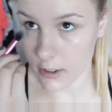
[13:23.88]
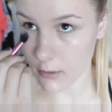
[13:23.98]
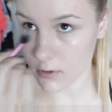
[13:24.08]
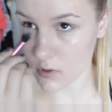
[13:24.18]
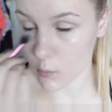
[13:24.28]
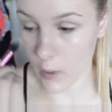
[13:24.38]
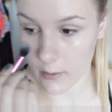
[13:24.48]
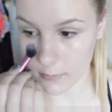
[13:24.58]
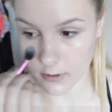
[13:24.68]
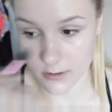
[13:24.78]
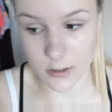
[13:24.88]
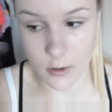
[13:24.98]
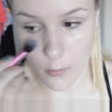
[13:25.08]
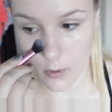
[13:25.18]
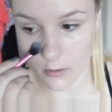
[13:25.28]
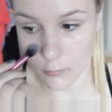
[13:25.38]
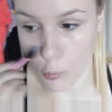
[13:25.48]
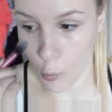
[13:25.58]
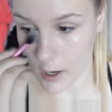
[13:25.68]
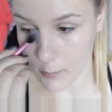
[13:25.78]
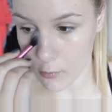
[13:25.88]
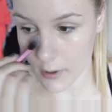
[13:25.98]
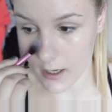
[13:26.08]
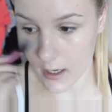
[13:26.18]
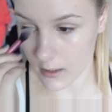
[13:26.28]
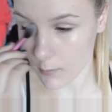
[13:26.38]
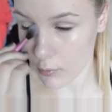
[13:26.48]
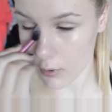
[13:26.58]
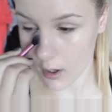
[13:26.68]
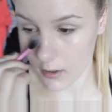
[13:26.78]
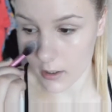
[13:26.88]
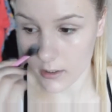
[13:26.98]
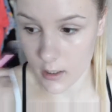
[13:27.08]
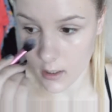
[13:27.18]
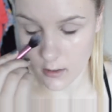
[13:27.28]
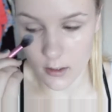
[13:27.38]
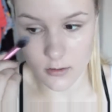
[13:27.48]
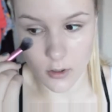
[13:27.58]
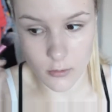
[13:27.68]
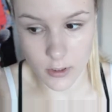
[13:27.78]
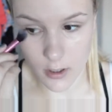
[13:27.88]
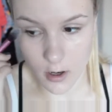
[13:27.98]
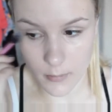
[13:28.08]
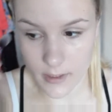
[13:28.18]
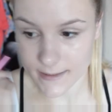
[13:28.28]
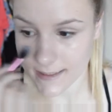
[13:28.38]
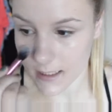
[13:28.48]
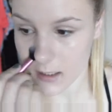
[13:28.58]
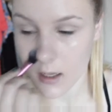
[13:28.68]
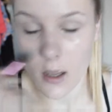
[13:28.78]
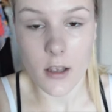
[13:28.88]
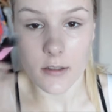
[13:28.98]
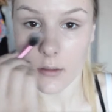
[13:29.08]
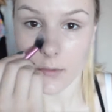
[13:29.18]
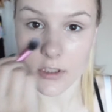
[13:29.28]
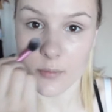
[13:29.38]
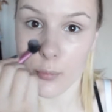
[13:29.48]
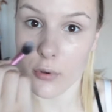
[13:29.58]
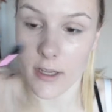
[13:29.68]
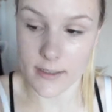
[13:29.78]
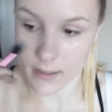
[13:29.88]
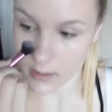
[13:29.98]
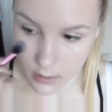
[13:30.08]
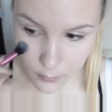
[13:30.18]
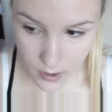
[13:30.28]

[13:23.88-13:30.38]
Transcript: I don't swipe because I don't want to wipe away any product that's already on my skin. So I'm just pressing in the